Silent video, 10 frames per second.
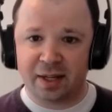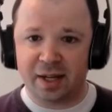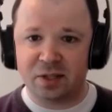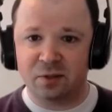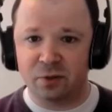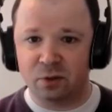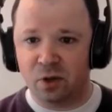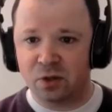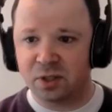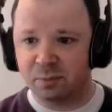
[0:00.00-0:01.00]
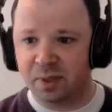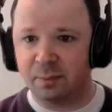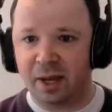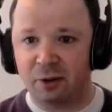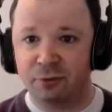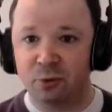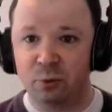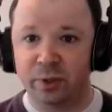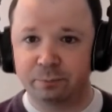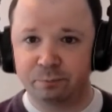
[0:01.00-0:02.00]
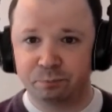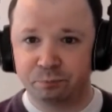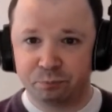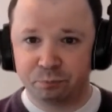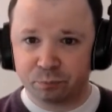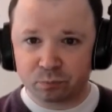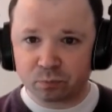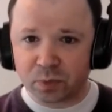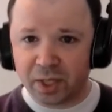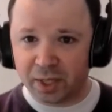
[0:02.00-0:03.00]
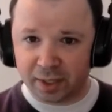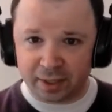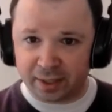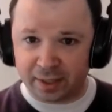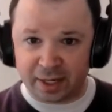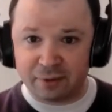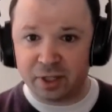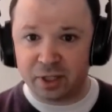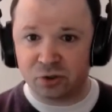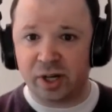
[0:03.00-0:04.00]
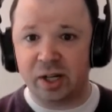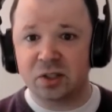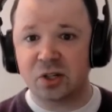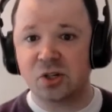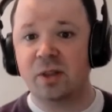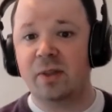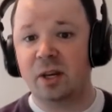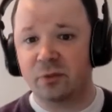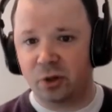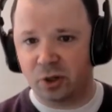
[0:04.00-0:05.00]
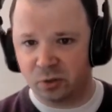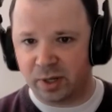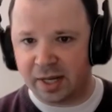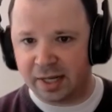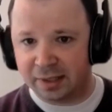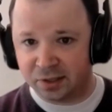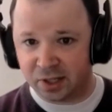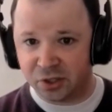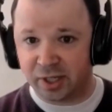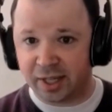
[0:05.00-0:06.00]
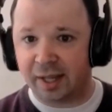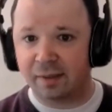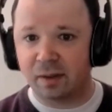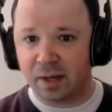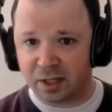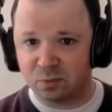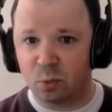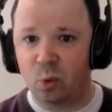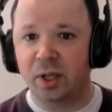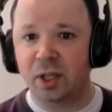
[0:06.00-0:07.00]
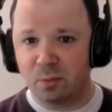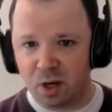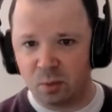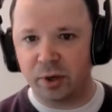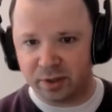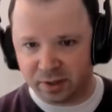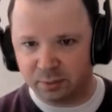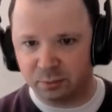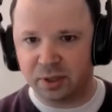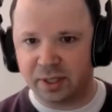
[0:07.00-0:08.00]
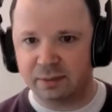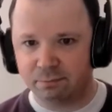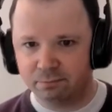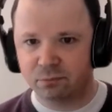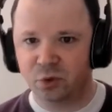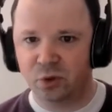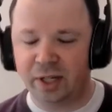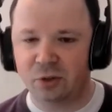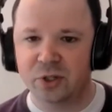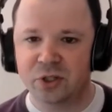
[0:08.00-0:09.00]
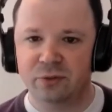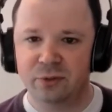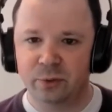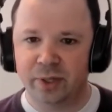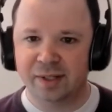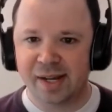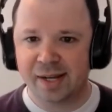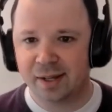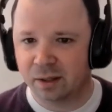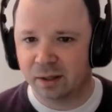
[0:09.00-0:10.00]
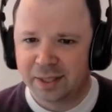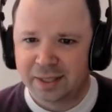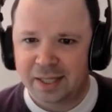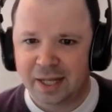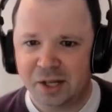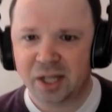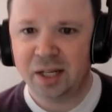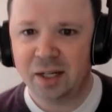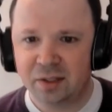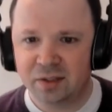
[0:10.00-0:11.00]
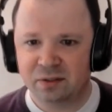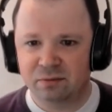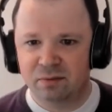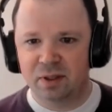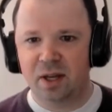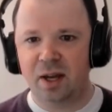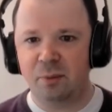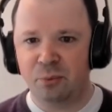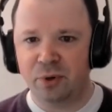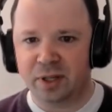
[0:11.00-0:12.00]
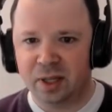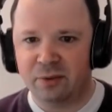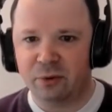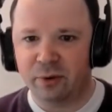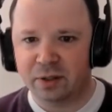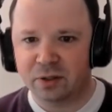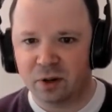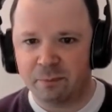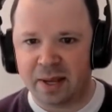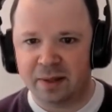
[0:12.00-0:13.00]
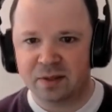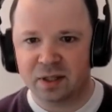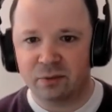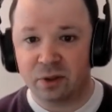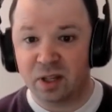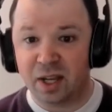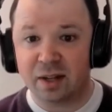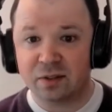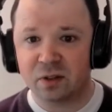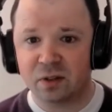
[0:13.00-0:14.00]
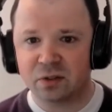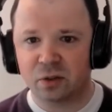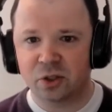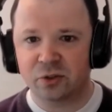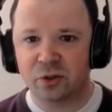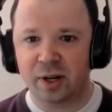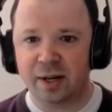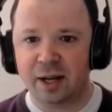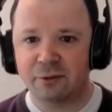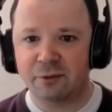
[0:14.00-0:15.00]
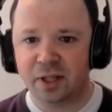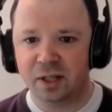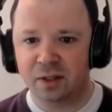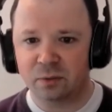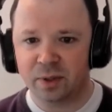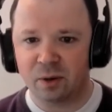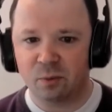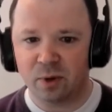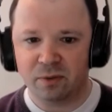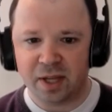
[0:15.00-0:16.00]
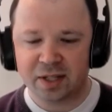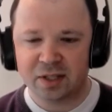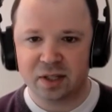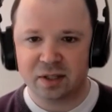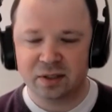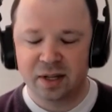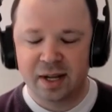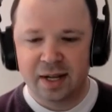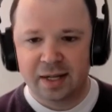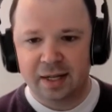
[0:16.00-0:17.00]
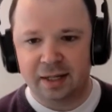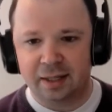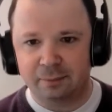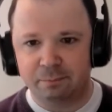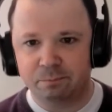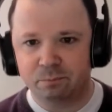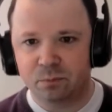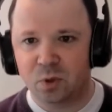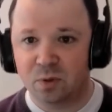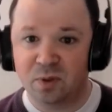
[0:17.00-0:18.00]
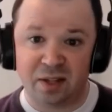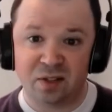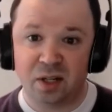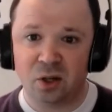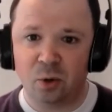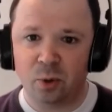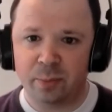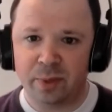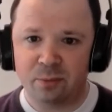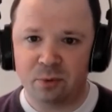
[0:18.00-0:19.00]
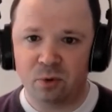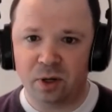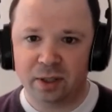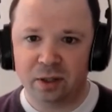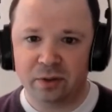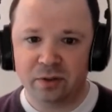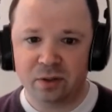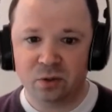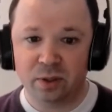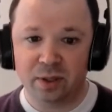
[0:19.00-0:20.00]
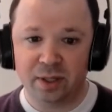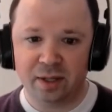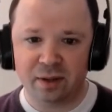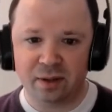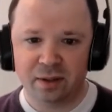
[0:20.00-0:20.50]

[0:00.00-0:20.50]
case, if you lost a big amount of fluid in a, an evening training session and then you've got to do a hard session again the next morning, you might want to deliberately sort of increase your fluid intake and and your kidneys are pretty clever at sort of balancing everything out. So as long as you've got enough, your kidneys will get rid of the excess. Um, that said, you don't want to be up all night going to the toilet either.